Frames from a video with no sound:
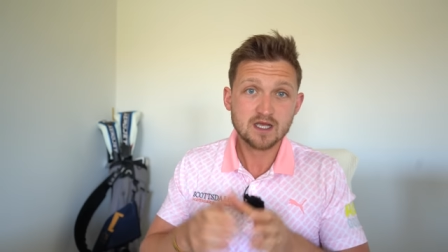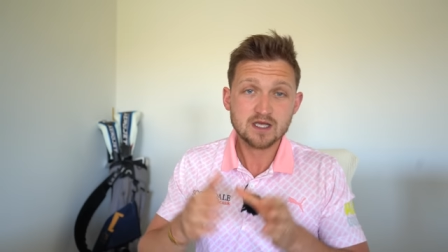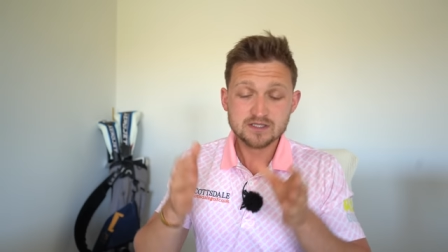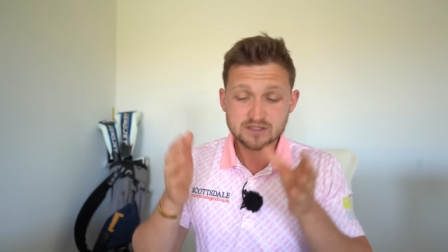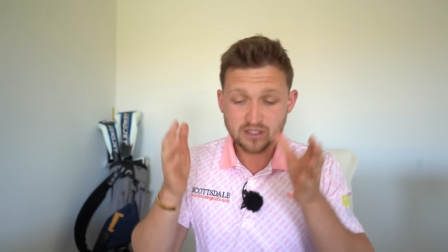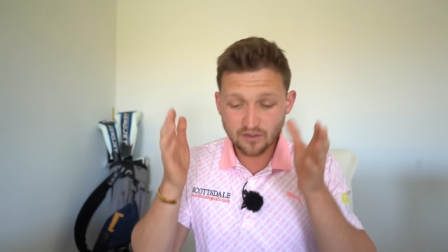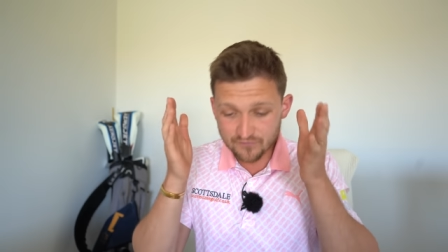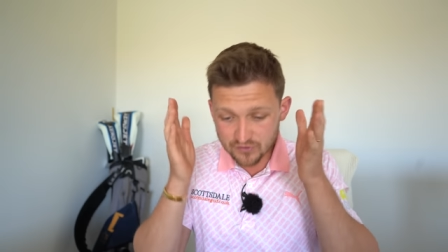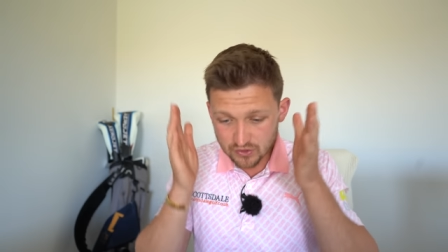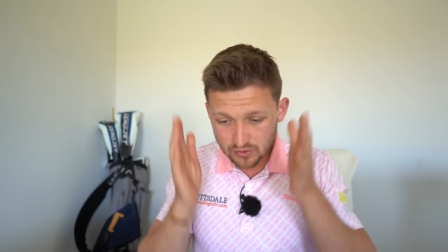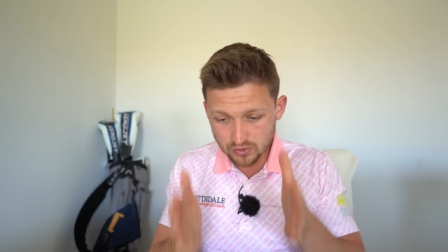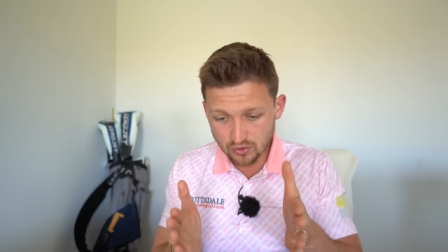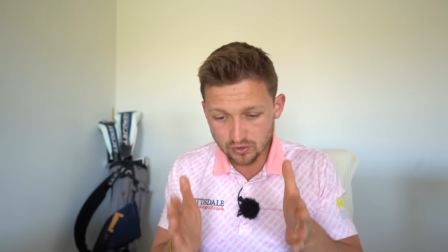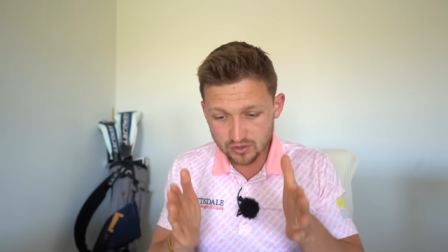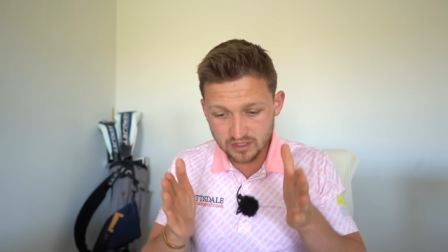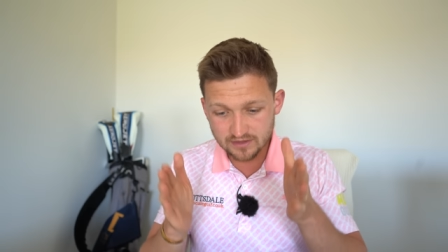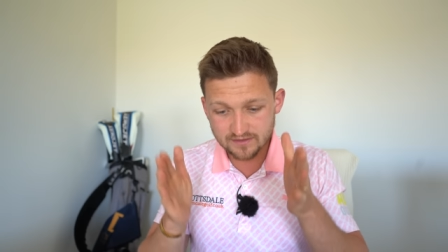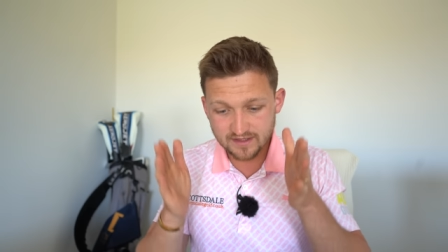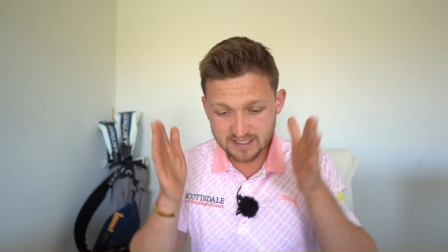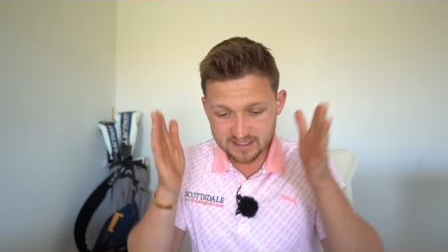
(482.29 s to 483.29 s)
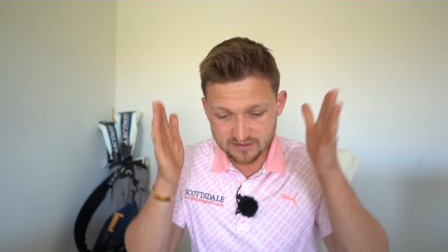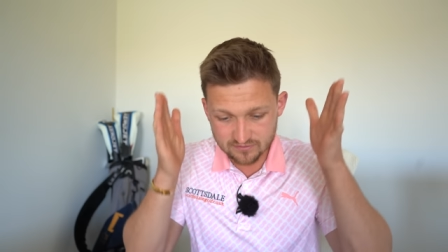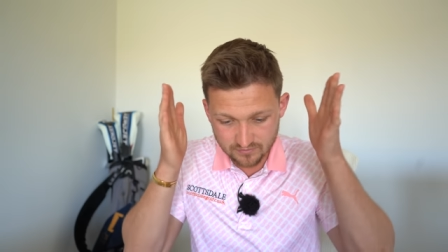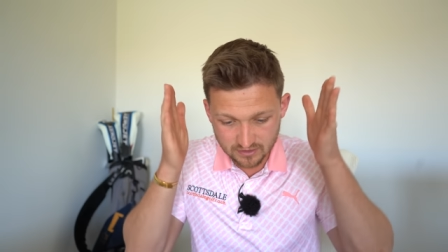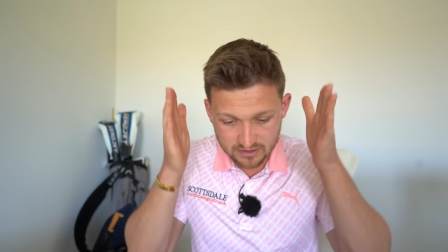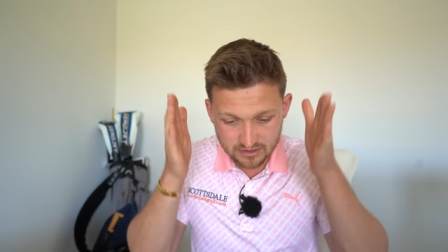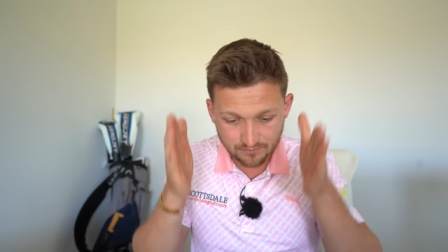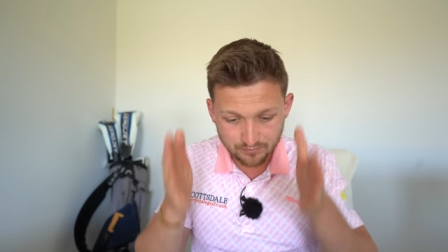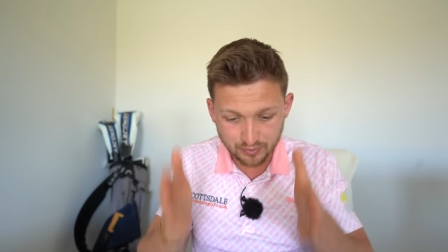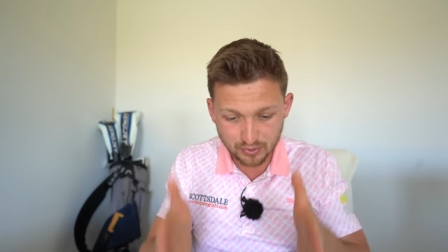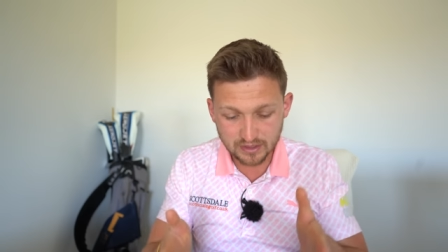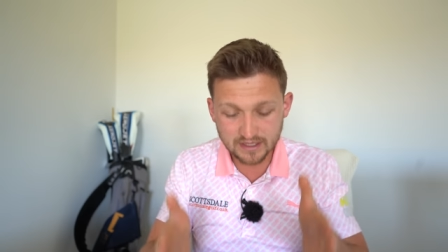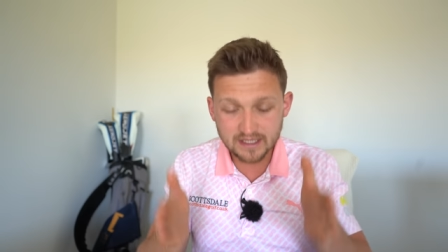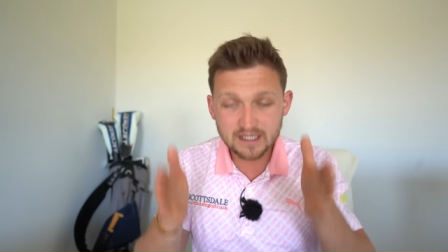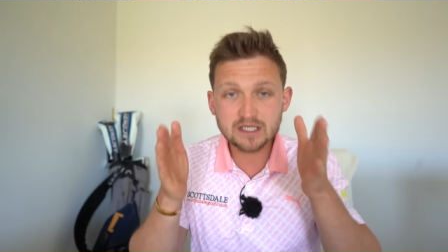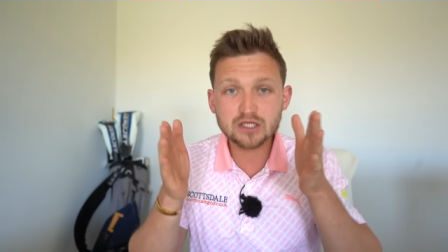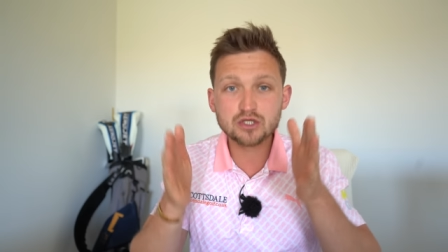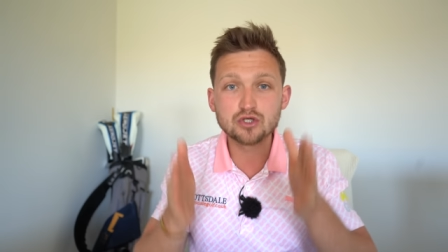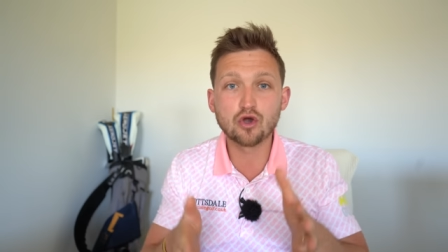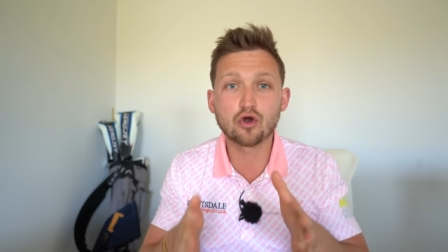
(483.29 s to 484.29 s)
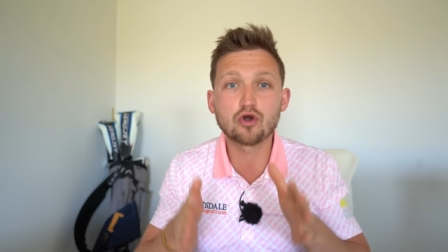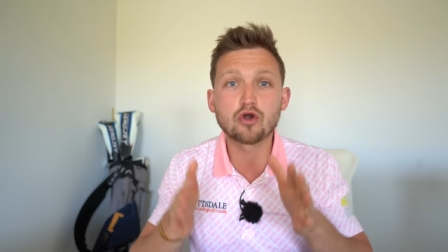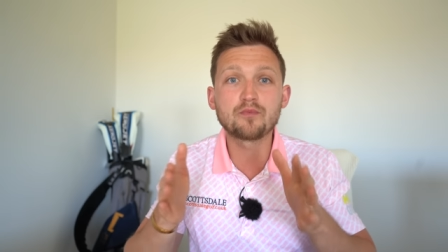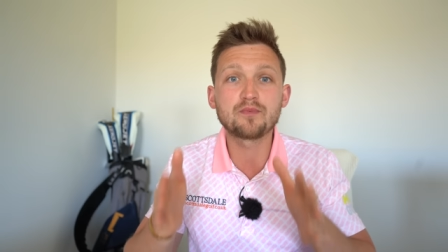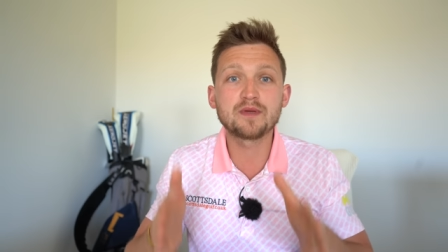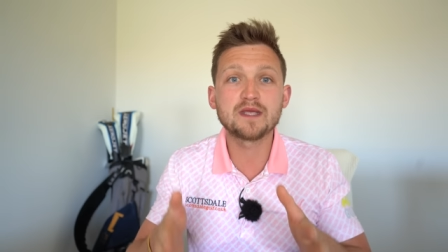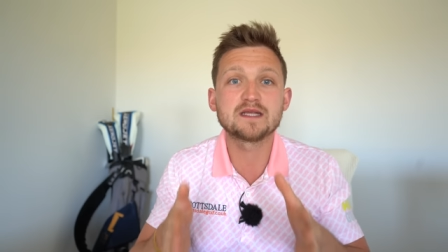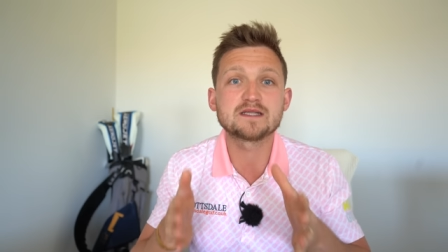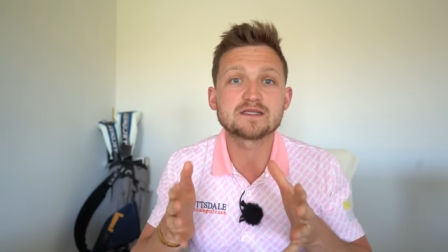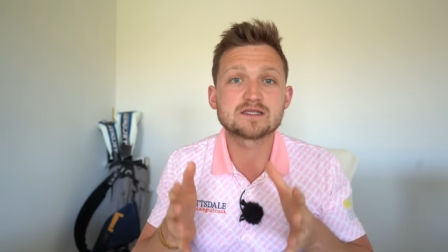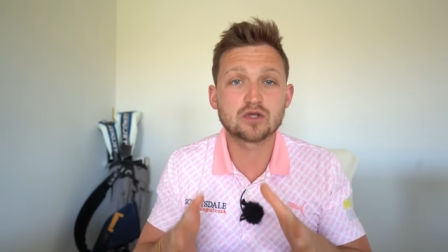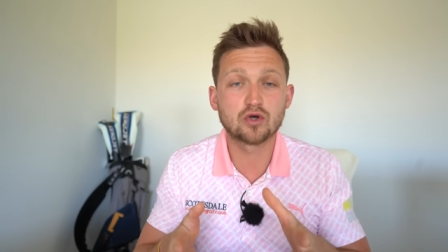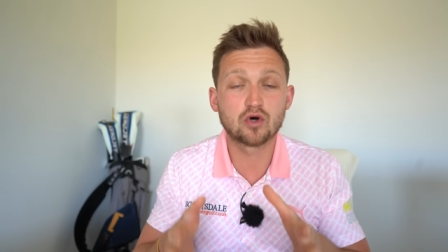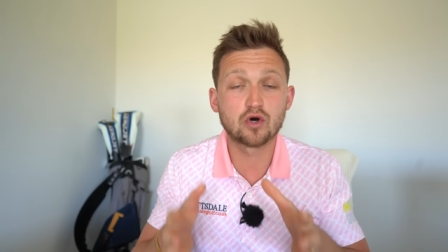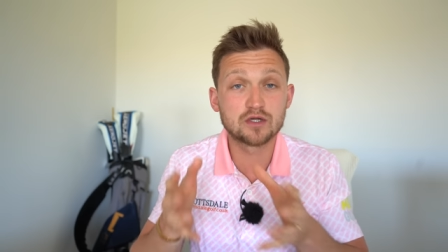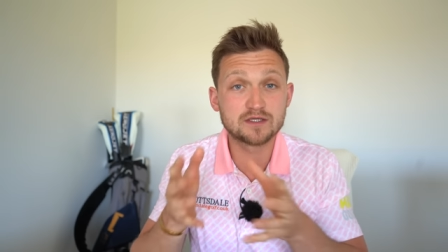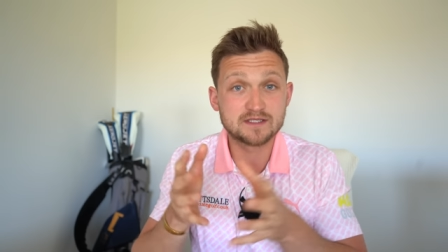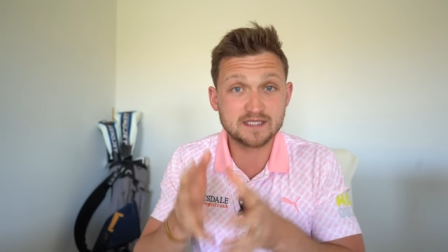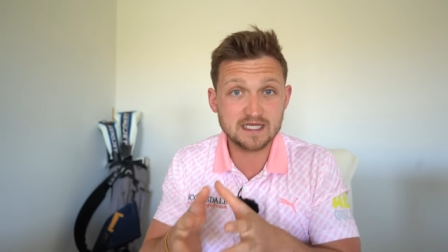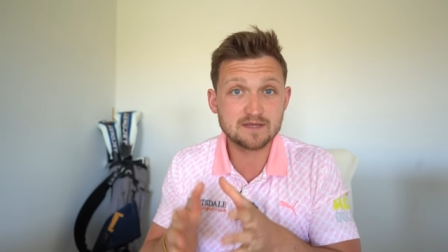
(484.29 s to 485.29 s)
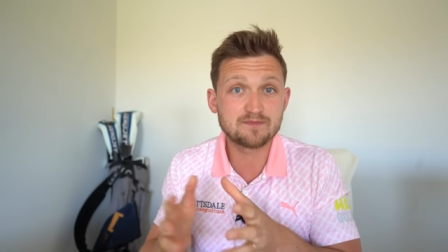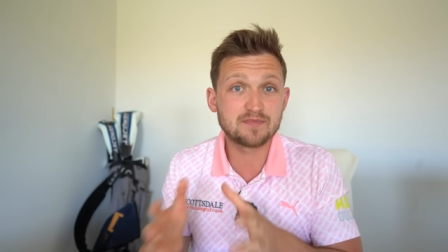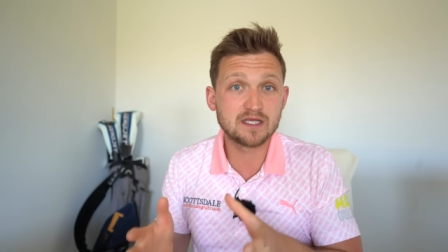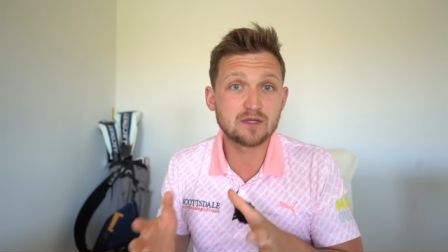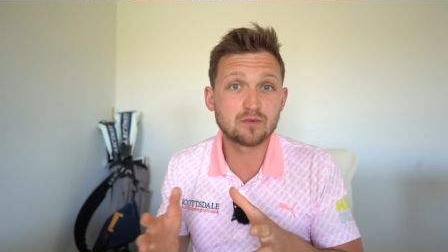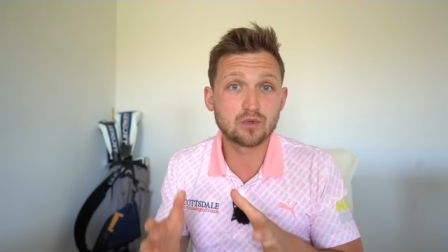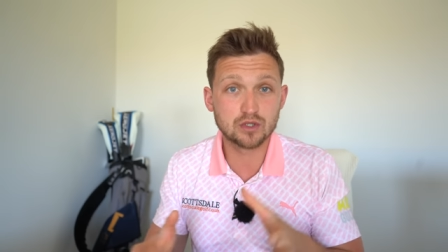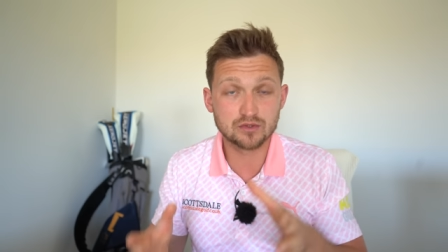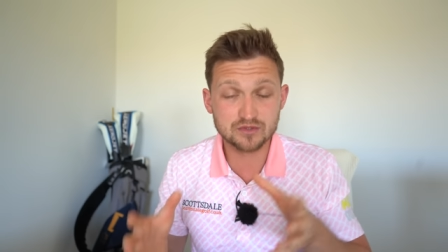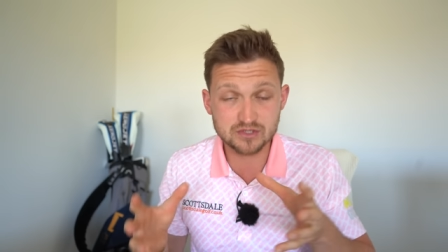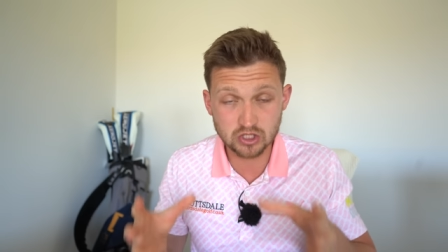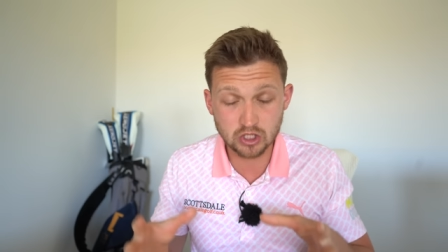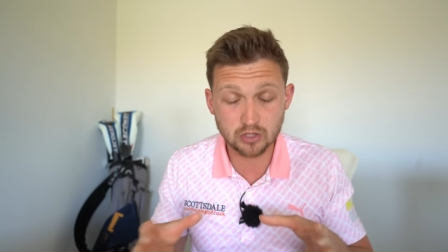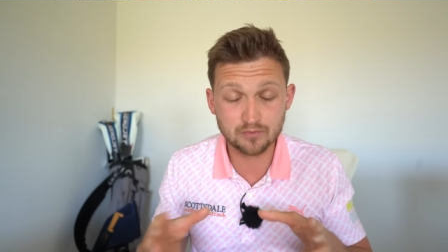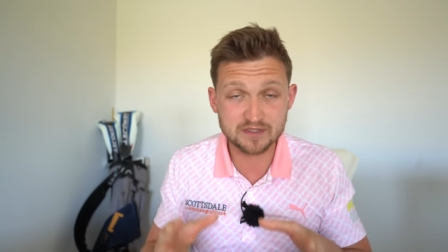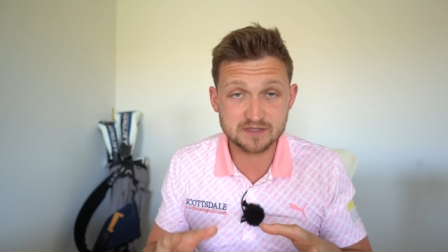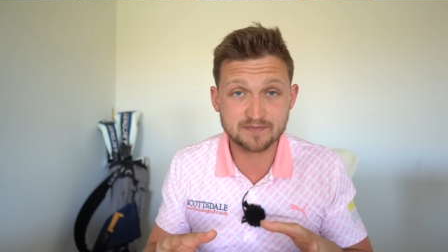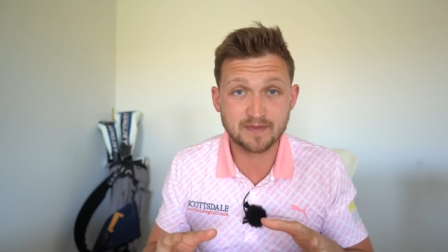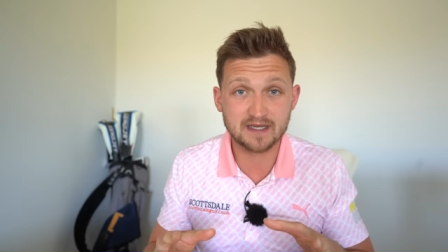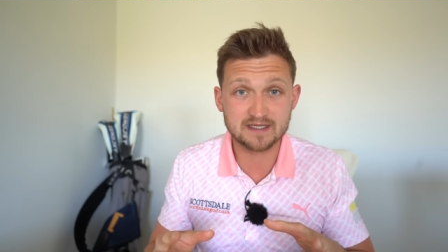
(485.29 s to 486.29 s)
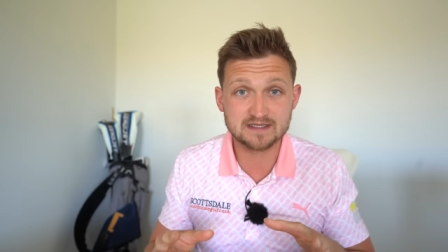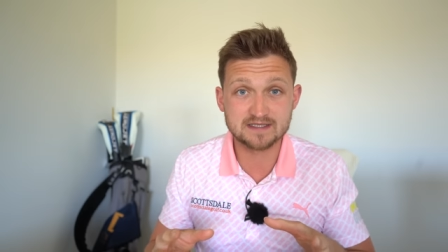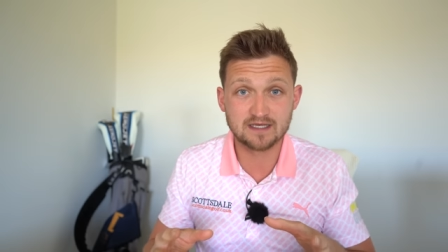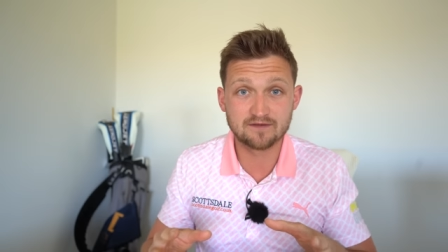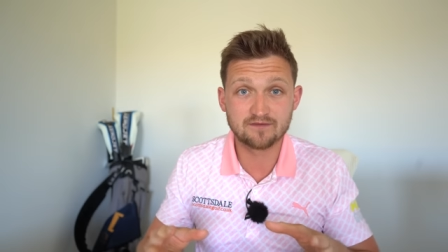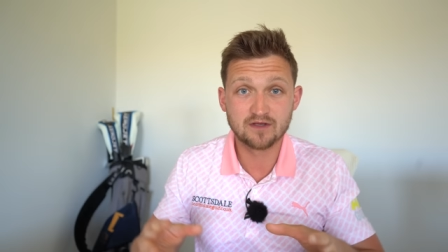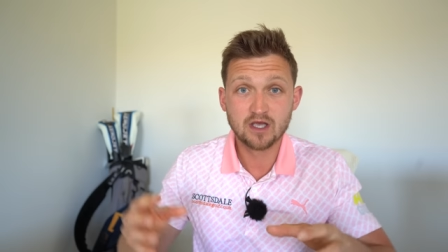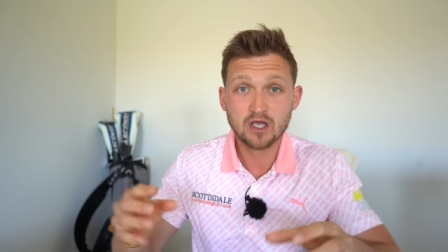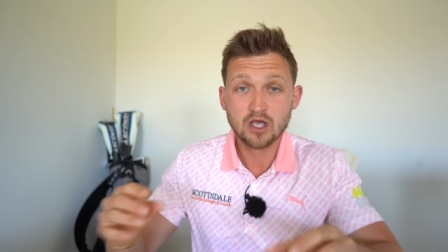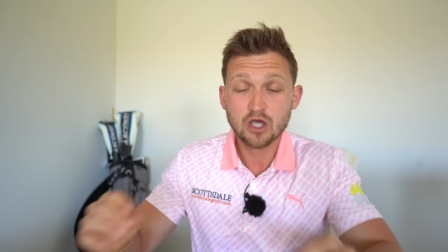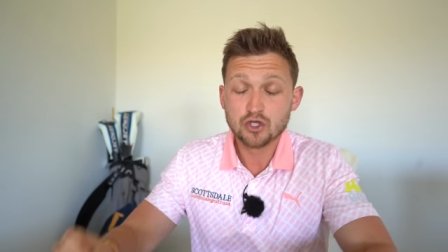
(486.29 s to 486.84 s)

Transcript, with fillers: So if you look at this from a complete European Tour, DP World Tour perspective,